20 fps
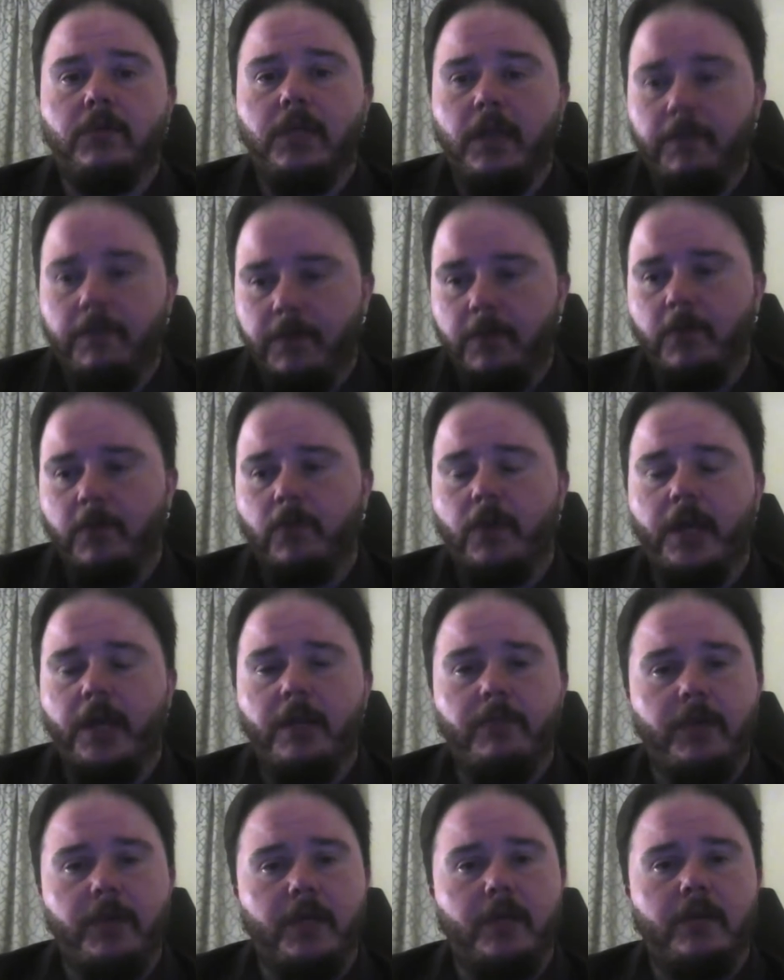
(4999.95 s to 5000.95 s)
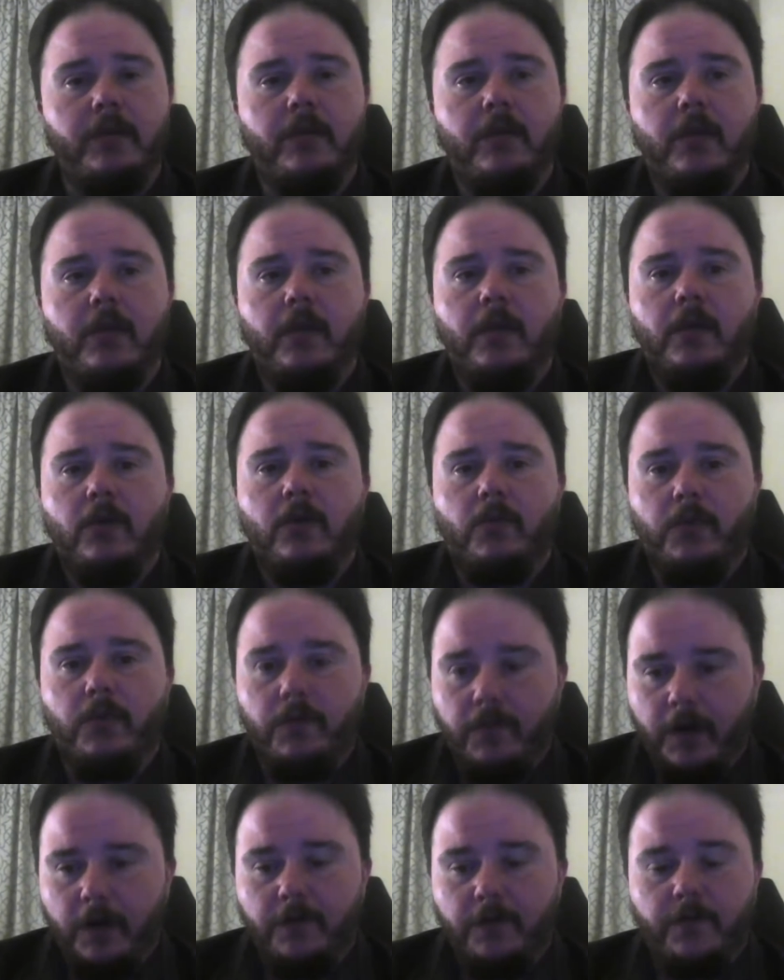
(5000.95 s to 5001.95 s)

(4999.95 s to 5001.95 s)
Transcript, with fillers: We have people write them in, we